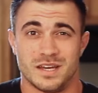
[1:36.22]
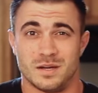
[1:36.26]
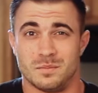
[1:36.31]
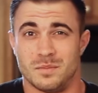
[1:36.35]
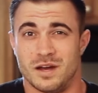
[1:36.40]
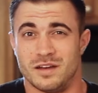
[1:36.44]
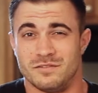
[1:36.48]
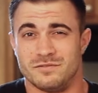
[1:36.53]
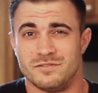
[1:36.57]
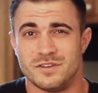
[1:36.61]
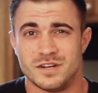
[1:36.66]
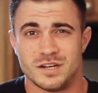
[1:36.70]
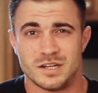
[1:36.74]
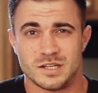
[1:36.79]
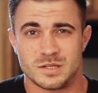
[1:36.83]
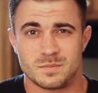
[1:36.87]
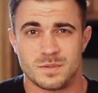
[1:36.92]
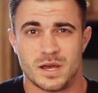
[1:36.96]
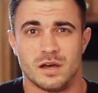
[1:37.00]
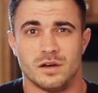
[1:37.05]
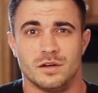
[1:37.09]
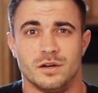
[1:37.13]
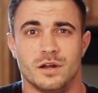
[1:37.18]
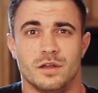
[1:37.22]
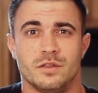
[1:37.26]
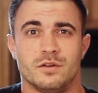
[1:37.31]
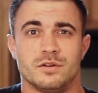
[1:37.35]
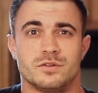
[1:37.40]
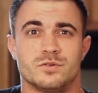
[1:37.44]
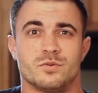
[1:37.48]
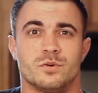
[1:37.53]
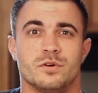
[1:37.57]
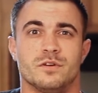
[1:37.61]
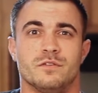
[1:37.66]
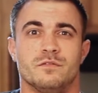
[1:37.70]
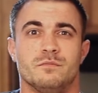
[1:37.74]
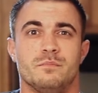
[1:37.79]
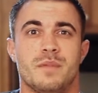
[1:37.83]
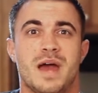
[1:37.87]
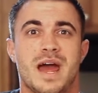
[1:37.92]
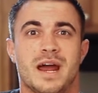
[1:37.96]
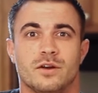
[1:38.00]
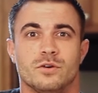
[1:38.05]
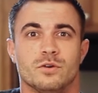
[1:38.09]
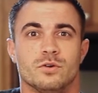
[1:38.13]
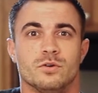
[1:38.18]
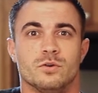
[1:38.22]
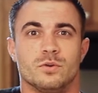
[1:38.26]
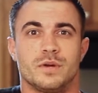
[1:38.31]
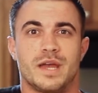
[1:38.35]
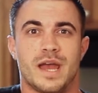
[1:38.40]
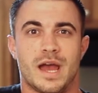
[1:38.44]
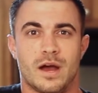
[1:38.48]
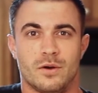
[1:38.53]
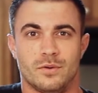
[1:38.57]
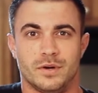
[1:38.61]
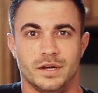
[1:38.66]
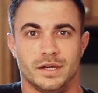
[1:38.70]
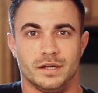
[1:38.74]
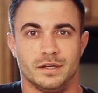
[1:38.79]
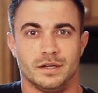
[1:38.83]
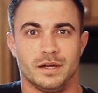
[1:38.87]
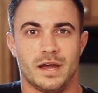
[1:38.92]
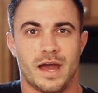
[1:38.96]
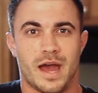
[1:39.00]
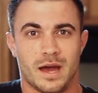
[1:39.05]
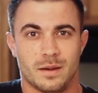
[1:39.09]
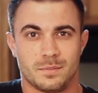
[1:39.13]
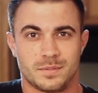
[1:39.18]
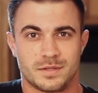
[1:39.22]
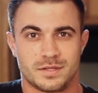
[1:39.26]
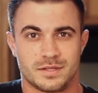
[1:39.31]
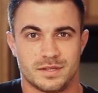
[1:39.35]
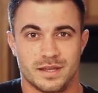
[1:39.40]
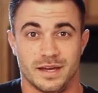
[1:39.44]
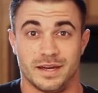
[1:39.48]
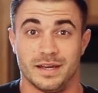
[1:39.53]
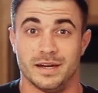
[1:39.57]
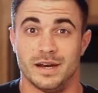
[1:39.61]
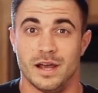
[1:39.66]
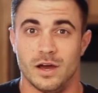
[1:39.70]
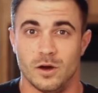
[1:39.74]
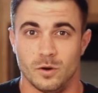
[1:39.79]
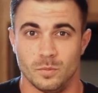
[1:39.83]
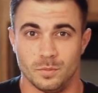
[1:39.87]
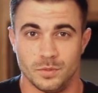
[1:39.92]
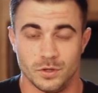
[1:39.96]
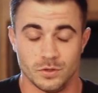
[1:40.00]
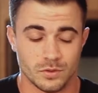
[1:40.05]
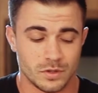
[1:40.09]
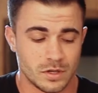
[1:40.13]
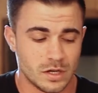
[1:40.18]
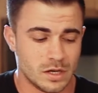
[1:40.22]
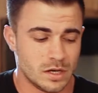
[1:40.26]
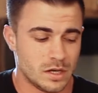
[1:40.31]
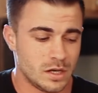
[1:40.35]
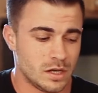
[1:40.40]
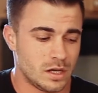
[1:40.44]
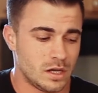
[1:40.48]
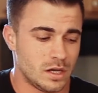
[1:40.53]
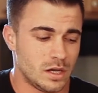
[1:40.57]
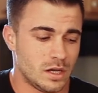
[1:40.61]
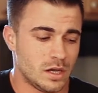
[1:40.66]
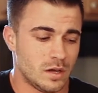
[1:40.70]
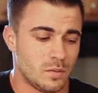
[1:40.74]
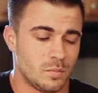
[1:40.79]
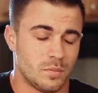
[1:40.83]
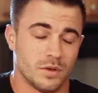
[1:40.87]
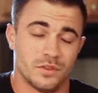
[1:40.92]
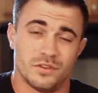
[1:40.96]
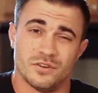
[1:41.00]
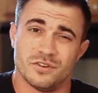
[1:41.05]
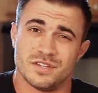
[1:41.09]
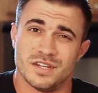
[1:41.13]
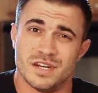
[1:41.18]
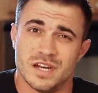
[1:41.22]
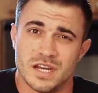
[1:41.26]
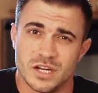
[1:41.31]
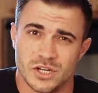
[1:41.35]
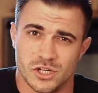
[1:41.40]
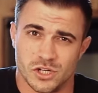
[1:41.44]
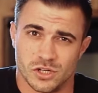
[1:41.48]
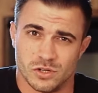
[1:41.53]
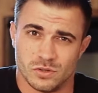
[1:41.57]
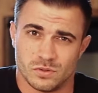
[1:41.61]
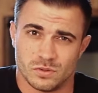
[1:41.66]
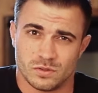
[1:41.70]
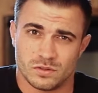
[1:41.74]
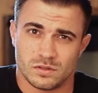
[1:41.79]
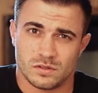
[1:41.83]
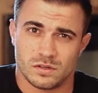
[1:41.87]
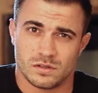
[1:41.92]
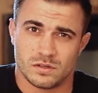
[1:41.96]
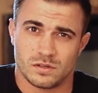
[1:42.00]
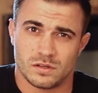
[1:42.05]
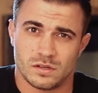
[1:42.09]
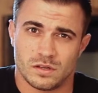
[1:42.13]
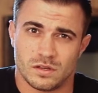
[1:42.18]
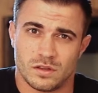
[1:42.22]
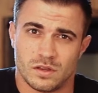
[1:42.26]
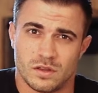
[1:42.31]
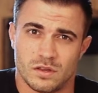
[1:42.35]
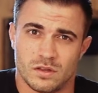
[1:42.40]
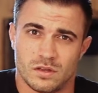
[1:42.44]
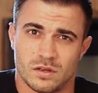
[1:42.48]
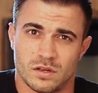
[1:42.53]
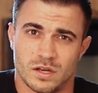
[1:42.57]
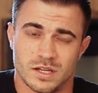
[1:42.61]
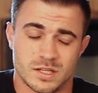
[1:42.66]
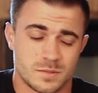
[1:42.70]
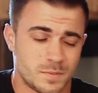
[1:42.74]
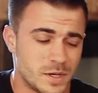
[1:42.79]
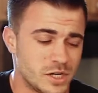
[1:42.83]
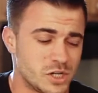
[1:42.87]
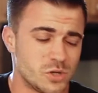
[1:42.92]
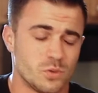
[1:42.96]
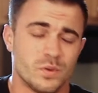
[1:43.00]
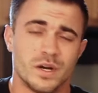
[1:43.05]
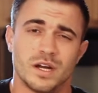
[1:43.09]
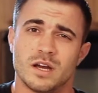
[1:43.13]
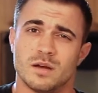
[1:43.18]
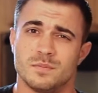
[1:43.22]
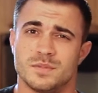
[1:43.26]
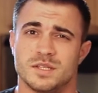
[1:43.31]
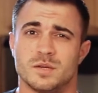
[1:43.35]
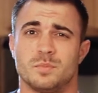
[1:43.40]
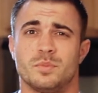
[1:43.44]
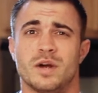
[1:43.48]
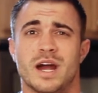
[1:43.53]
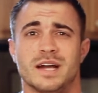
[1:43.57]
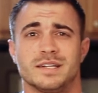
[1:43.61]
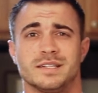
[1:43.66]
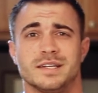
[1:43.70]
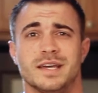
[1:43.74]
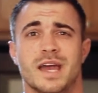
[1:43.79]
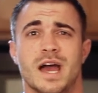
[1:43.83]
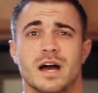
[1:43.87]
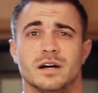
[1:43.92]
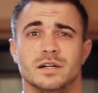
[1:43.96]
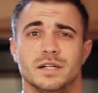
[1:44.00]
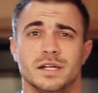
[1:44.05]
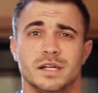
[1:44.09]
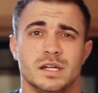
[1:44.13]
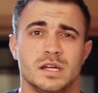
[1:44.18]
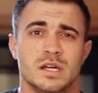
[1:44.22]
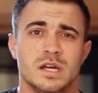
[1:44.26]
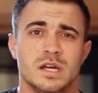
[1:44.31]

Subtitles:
like MyFitnessPal and other sort of macro counting apps that can help you. But there's an issue, especially when it comes to practicality.